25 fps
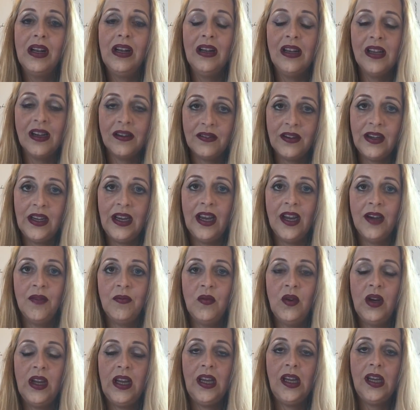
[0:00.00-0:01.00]
love it,
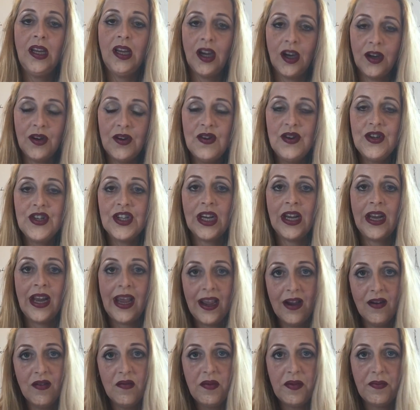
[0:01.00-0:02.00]
and we coach and
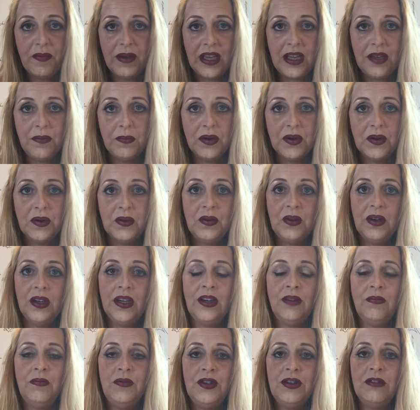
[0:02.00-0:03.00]
help people
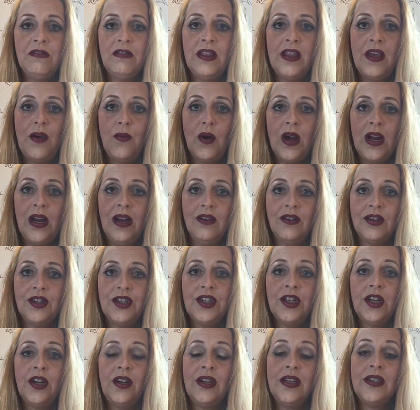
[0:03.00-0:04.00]
during their weight
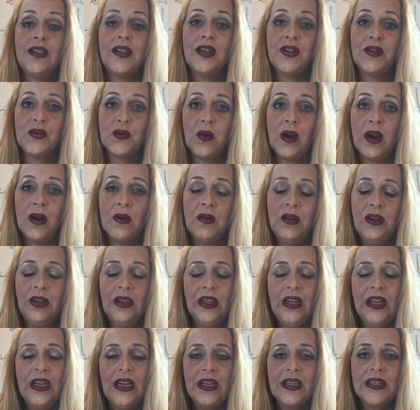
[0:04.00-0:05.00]
loss journeys as well.
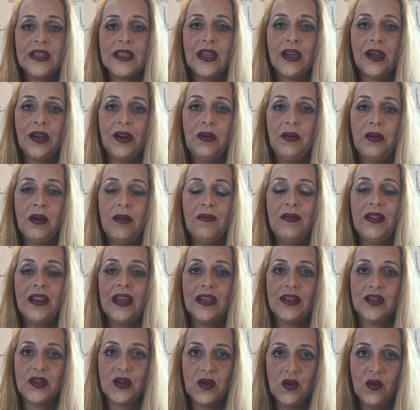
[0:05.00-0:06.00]
So
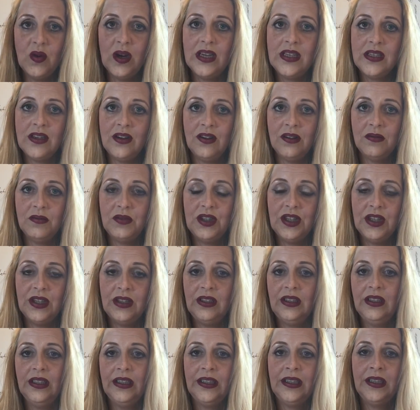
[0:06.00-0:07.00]
that's always an
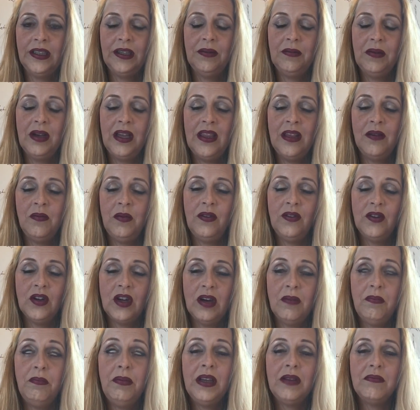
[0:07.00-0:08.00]
option, and then we've
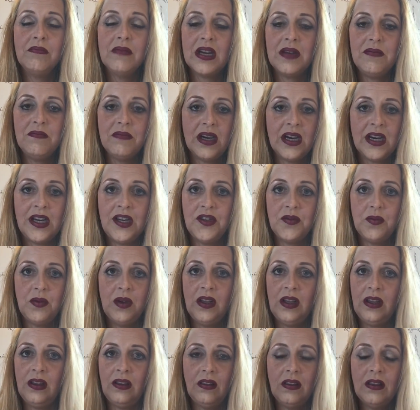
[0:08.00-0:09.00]
got a big main page
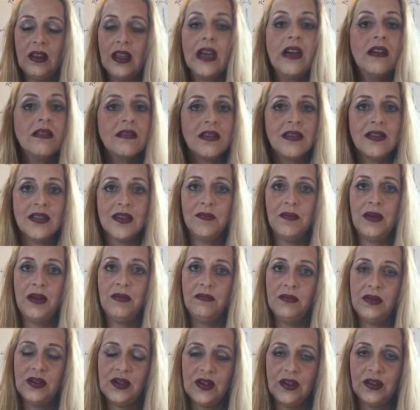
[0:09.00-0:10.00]
with thousands of
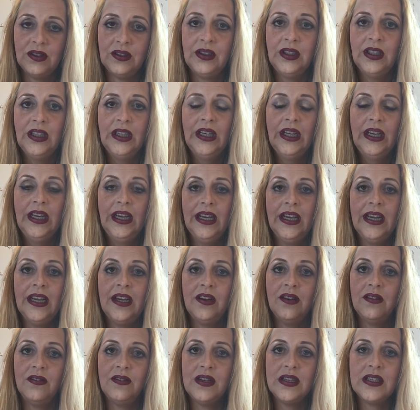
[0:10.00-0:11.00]
members on,
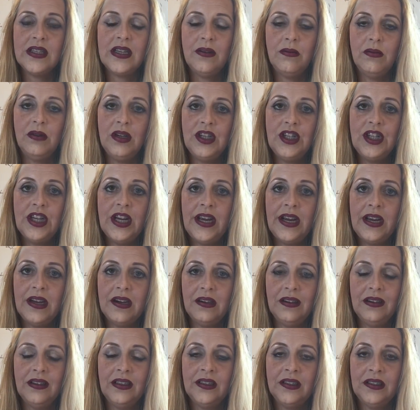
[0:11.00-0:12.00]
and obviously we
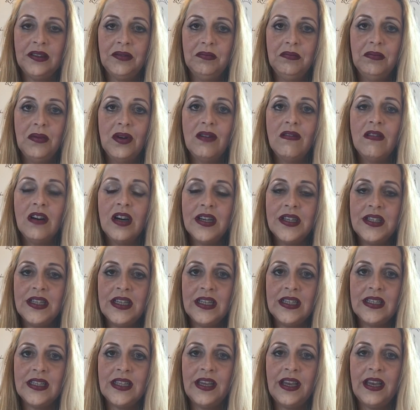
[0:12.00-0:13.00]
share more
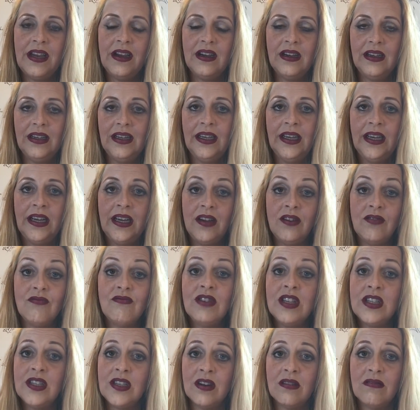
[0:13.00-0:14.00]
ideas there and
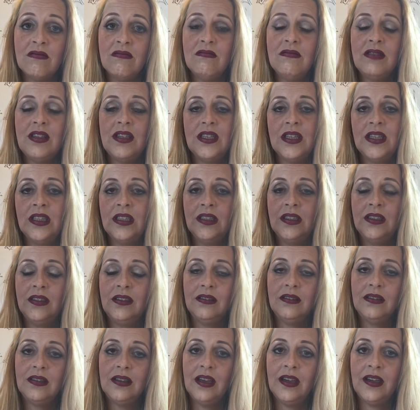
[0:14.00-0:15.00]
results
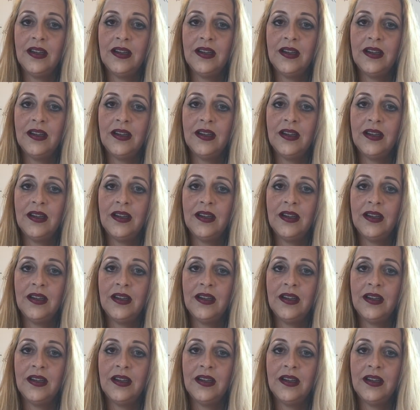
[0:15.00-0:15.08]
and